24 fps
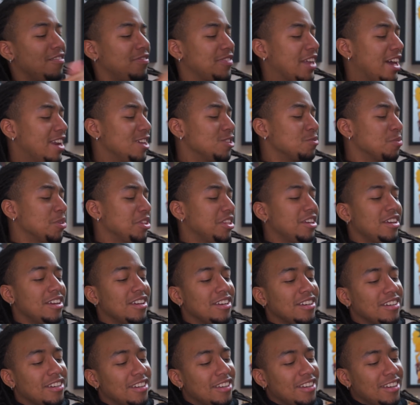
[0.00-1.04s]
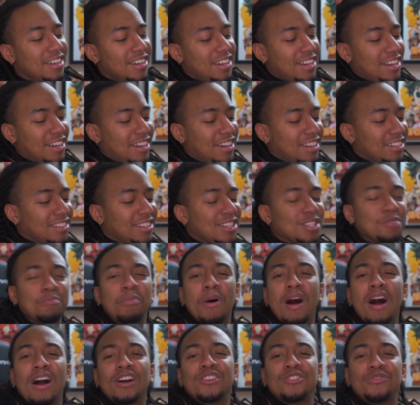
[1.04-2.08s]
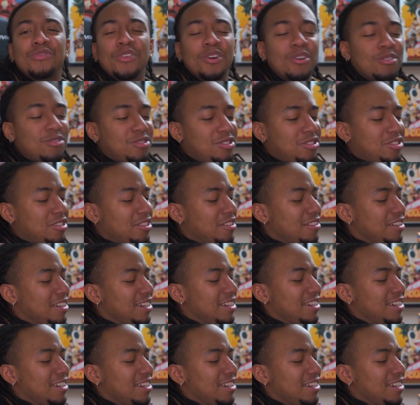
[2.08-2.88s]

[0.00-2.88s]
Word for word: that is within this box, folks.